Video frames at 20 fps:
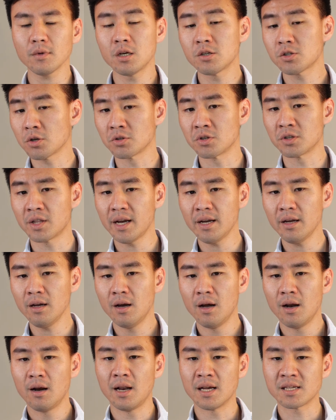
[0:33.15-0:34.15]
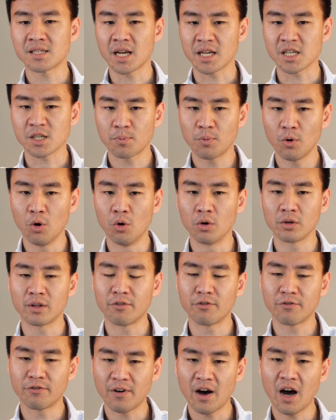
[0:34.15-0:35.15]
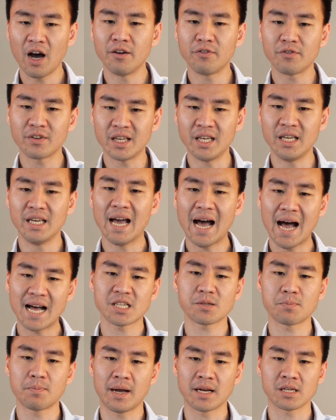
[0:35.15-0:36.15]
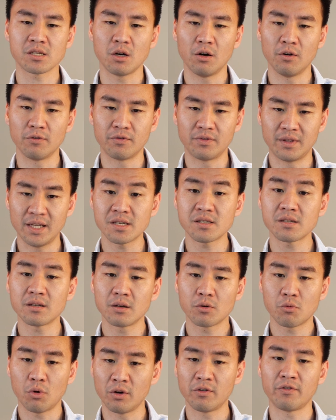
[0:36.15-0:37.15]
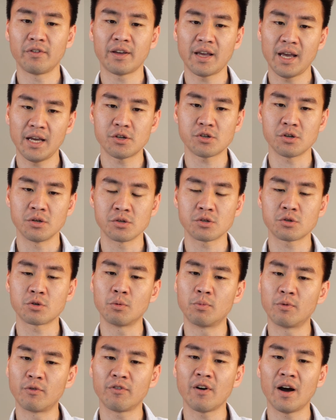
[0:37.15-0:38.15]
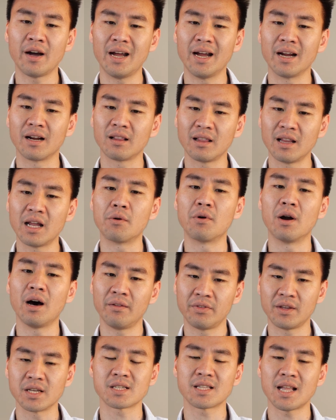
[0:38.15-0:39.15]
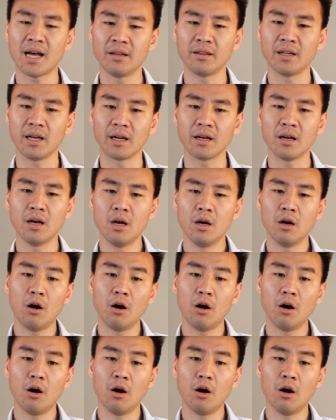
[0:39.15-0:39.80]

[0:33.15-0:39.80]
So today, let's explore the 5 key aspects of this qualifications to provide a clearer understanding